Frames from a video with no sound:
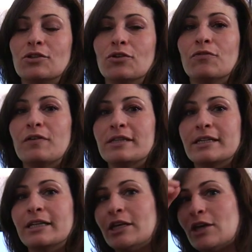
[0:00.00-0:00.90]
to
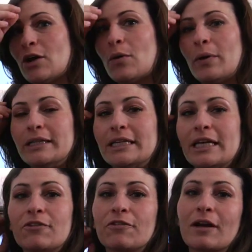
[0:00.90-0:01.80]
physically go and
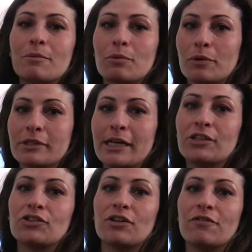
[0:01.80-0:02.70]
keyframe the rotation